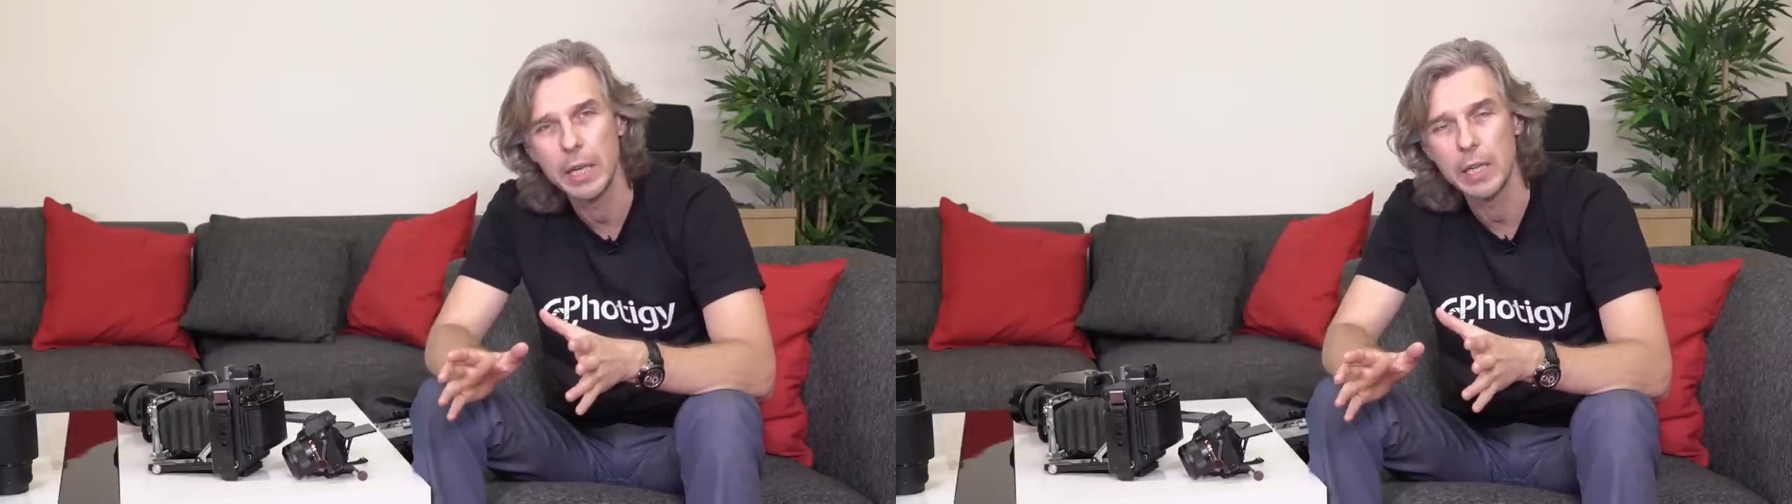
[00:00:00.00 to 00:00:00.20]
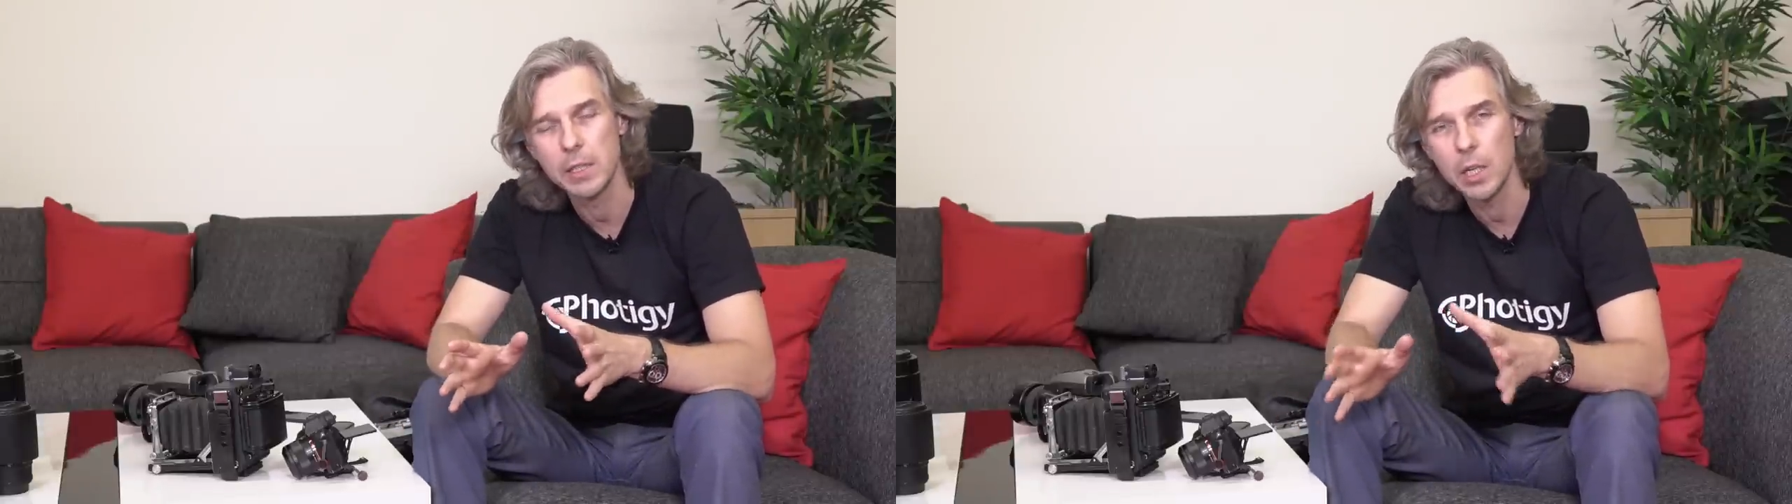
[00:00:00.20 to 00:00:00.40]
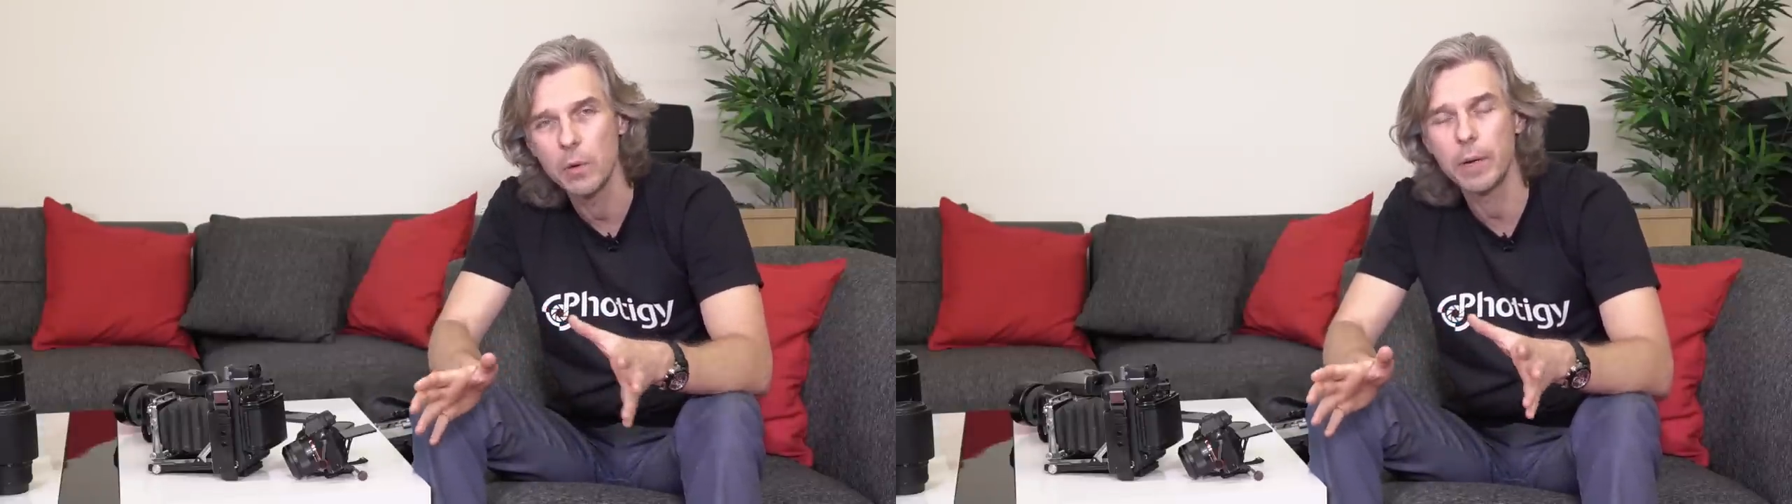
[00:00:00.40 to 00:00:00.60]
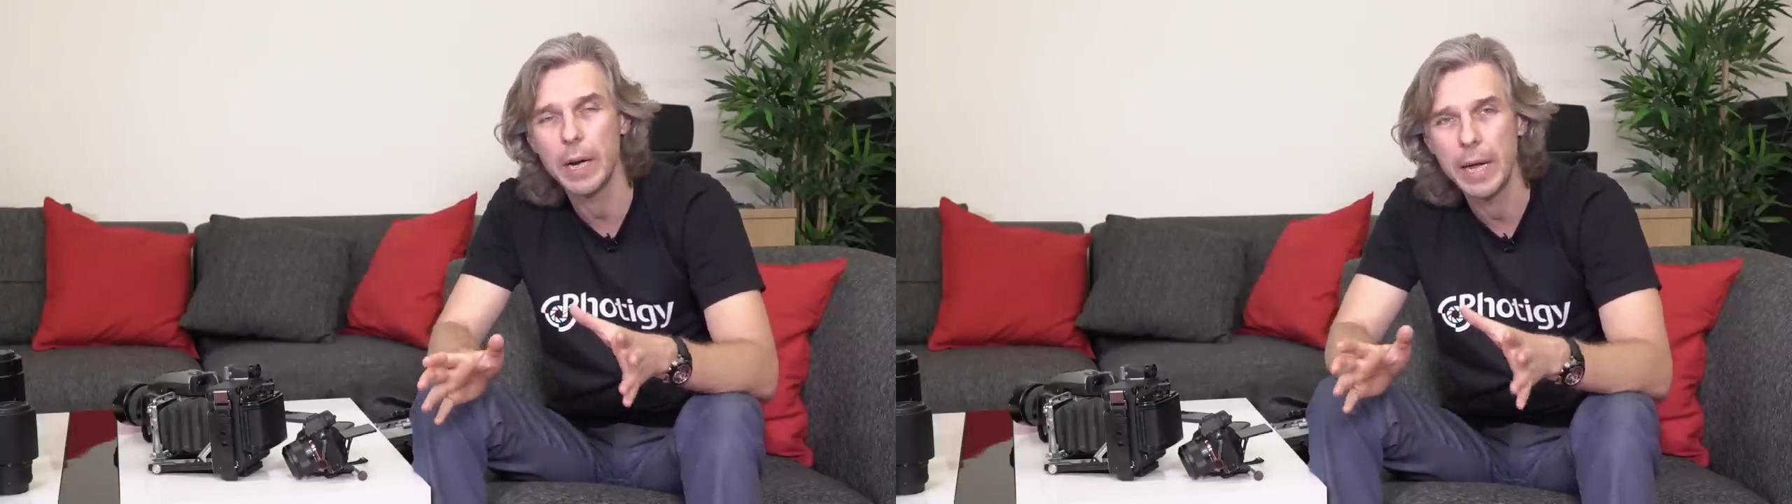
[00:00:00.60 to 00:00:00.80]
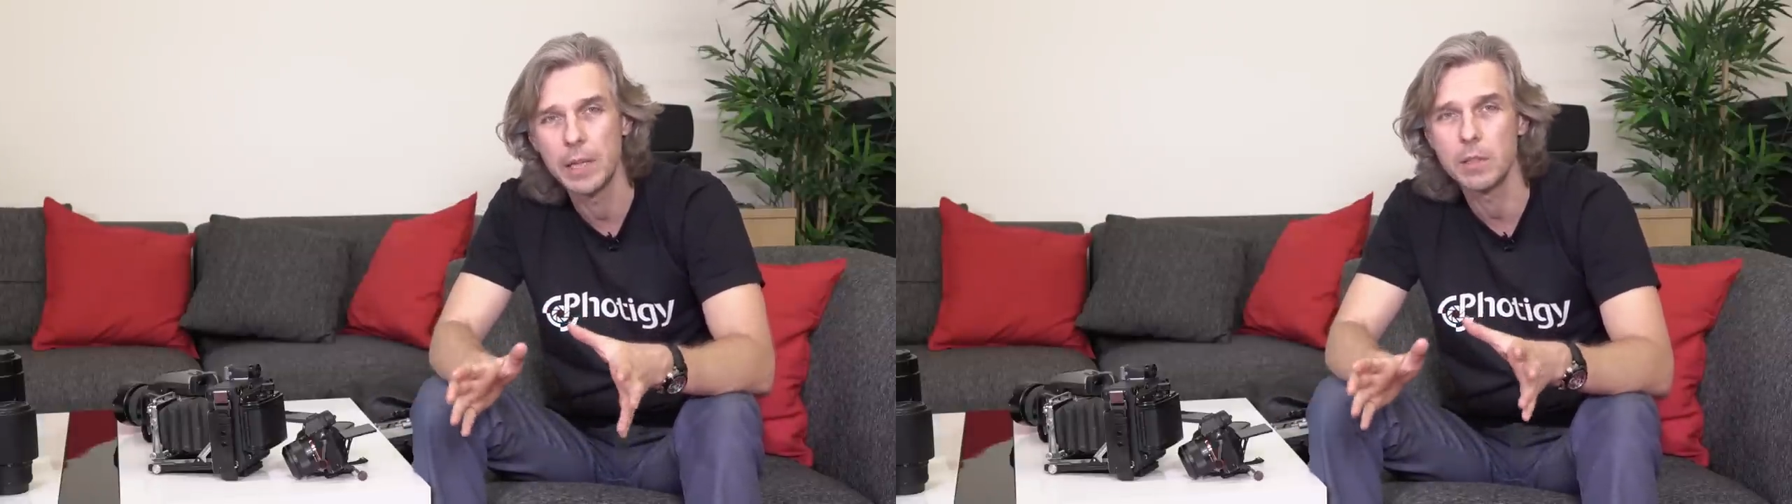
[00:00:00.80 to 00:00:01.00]
is never
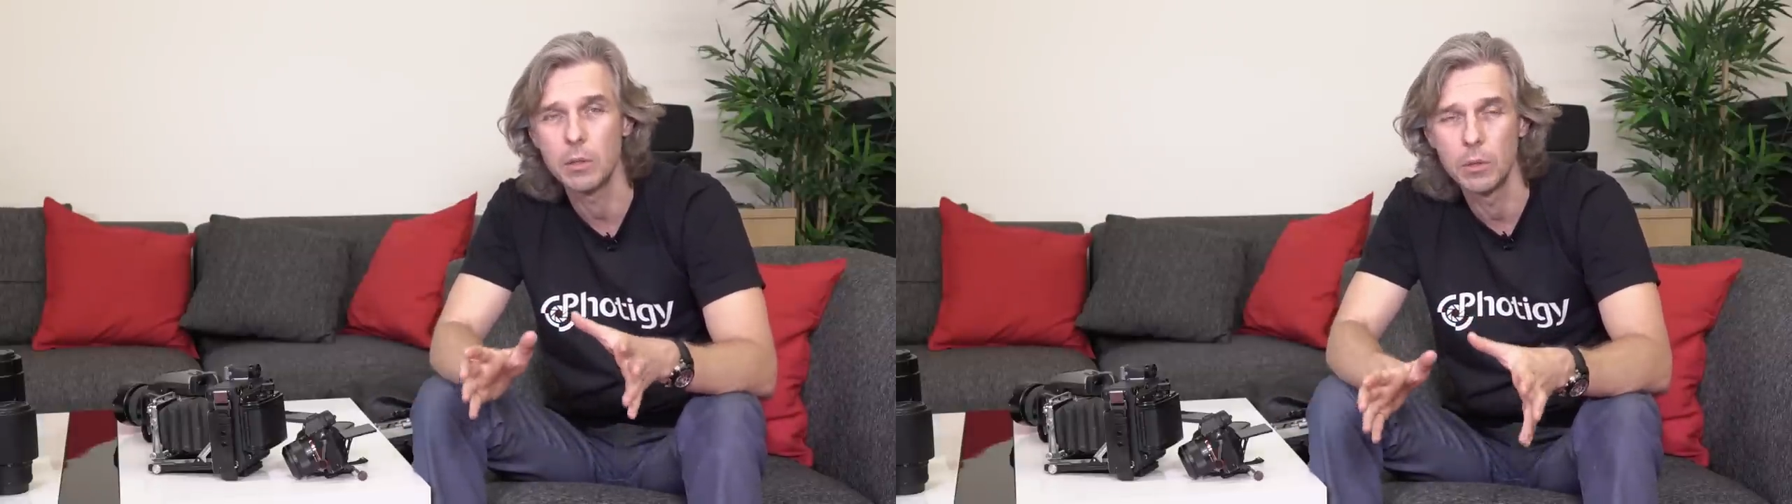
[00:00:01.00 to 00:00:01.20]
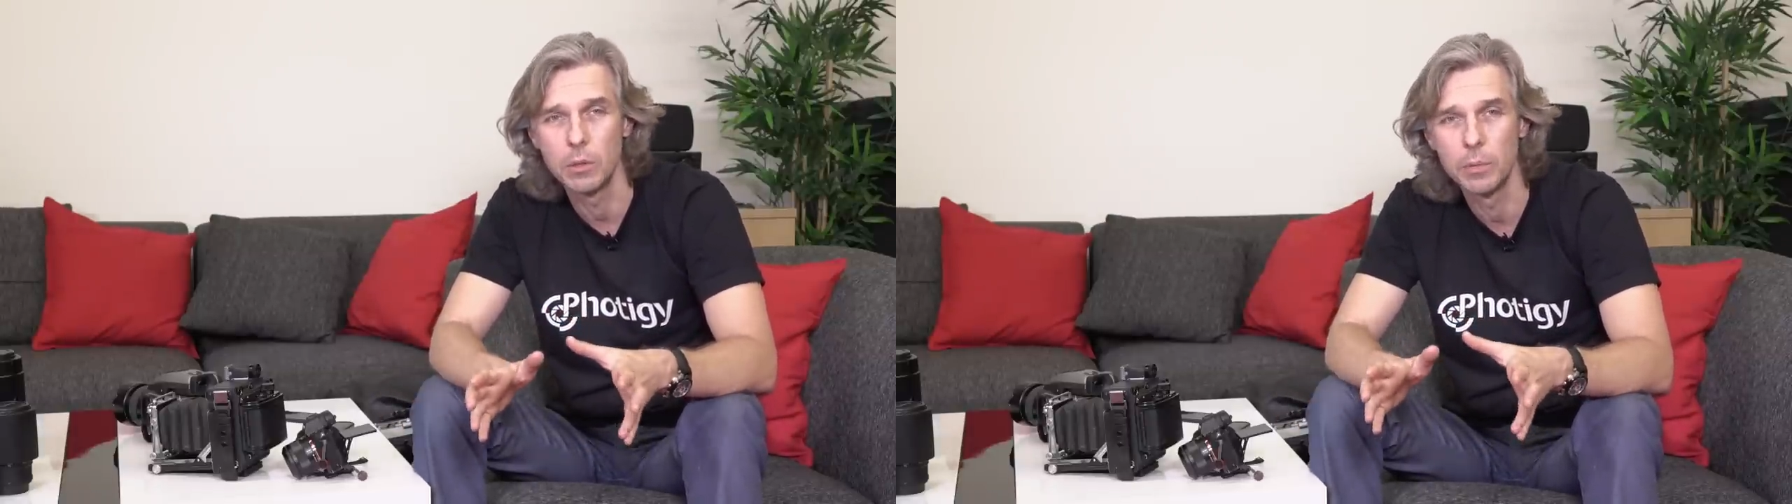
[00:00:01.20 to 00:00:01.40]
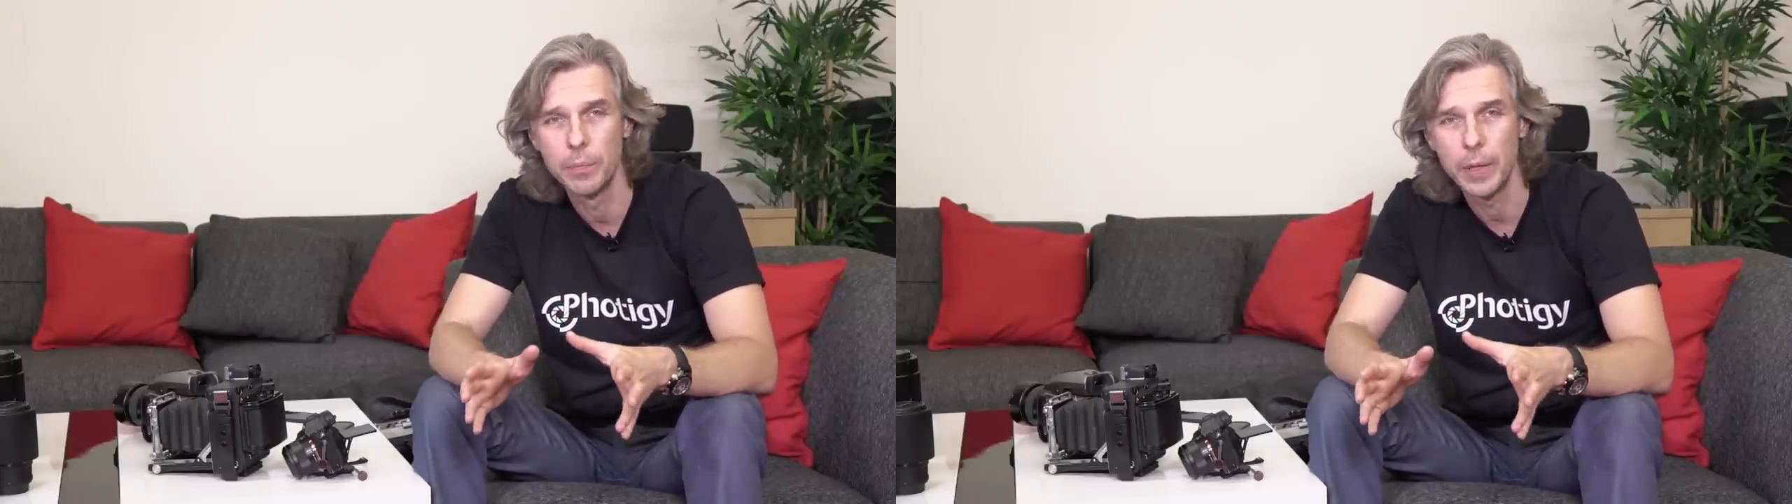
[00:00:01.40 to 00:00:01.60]
ends good.